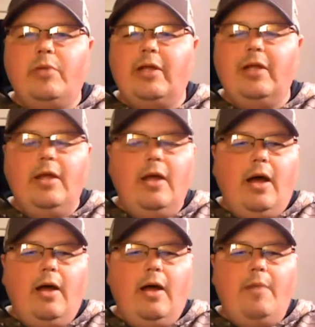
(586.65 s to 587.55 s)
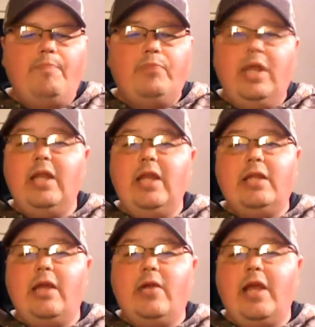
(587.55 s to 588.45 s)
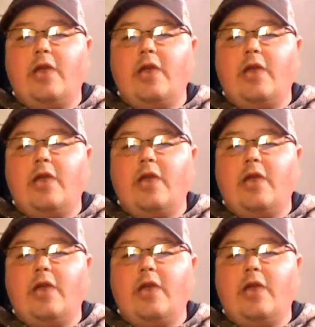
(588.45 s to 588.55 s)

but he didn't care.